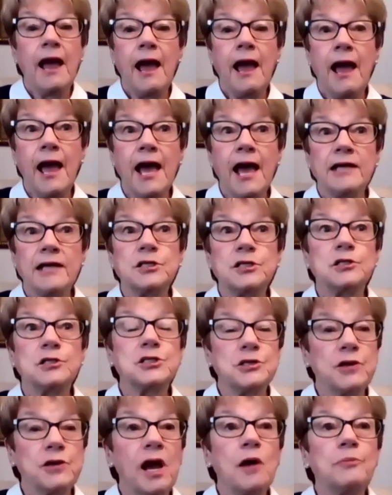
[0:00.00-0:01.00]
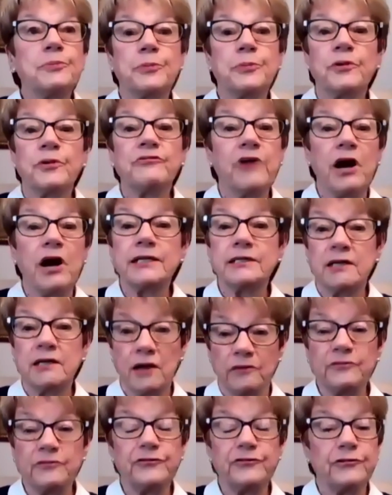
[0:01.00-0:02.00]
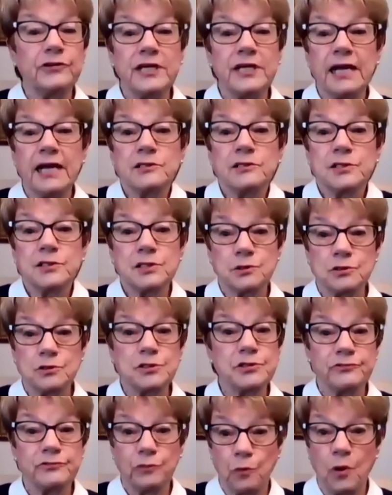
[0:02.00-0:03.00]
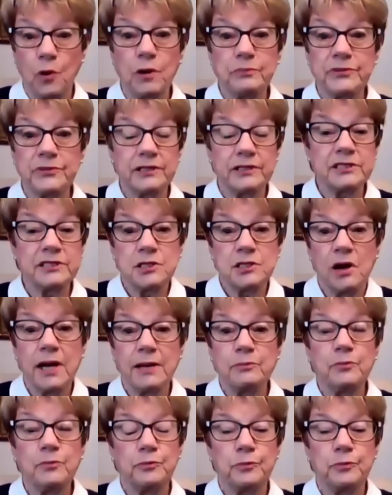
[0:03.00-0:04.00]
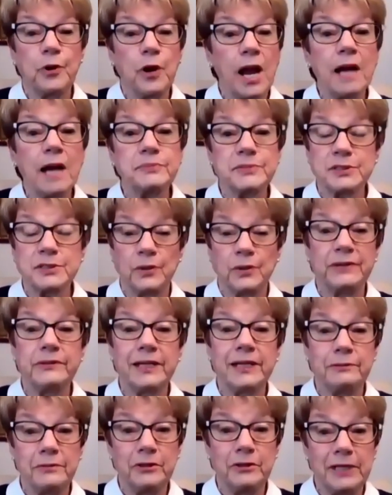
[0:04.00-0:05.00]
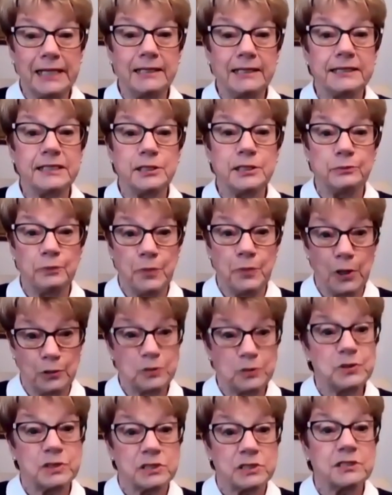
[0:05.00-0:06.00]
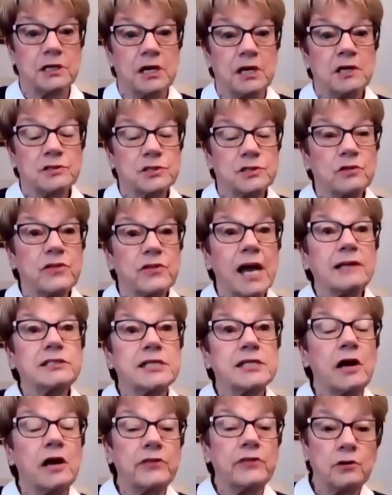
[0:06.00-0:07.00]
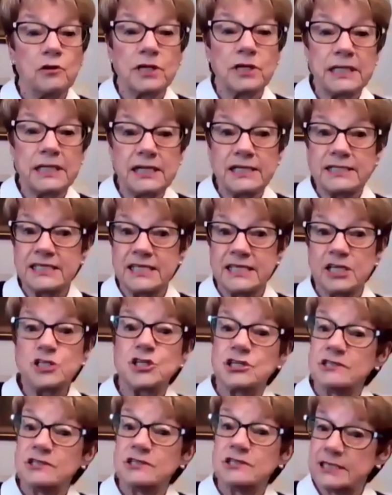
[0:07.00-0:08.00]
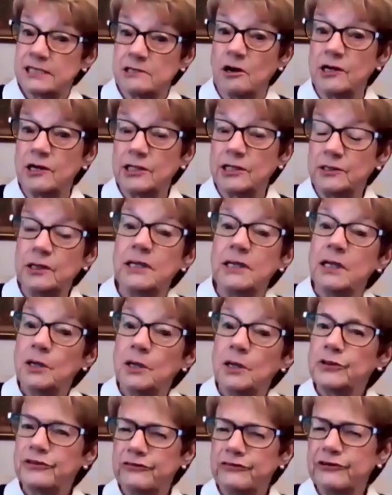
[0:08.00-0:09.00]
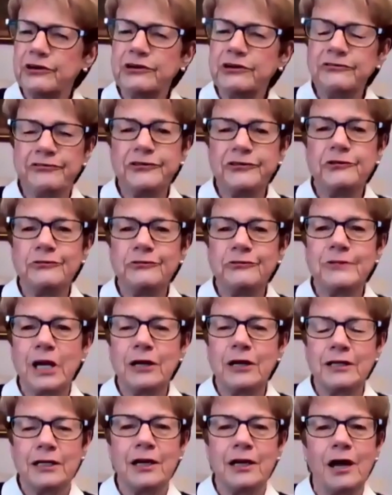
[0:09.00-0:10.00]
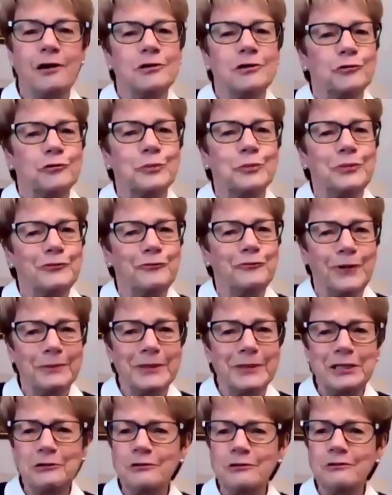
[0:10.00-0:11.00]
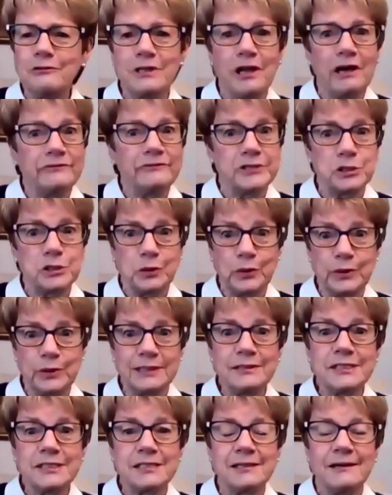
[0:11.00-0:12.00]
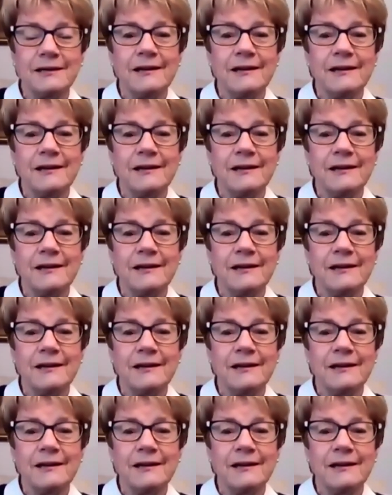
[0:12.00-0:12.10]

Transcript: and to help provide comfort and a source of warmth at a time perhaps when they needed it most. So that's how the organization started with a very few, a, a group of women who loved to quilt